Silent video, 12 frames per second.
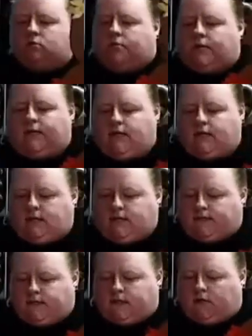still plenty of
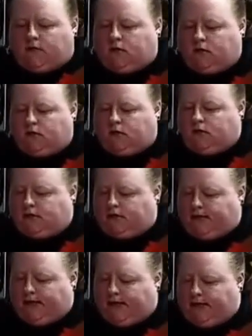leaves here
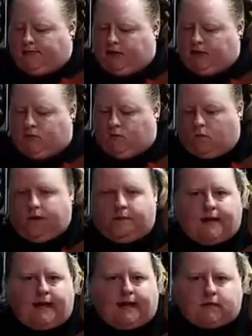that came in the
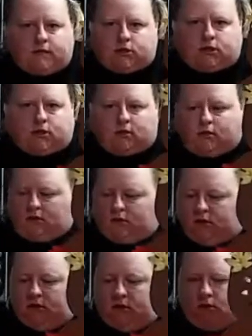one package here
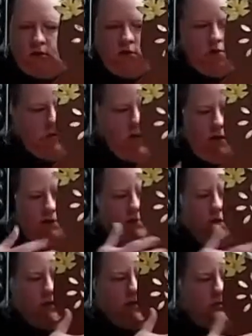to
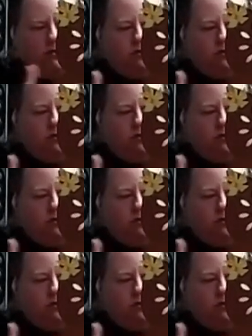probably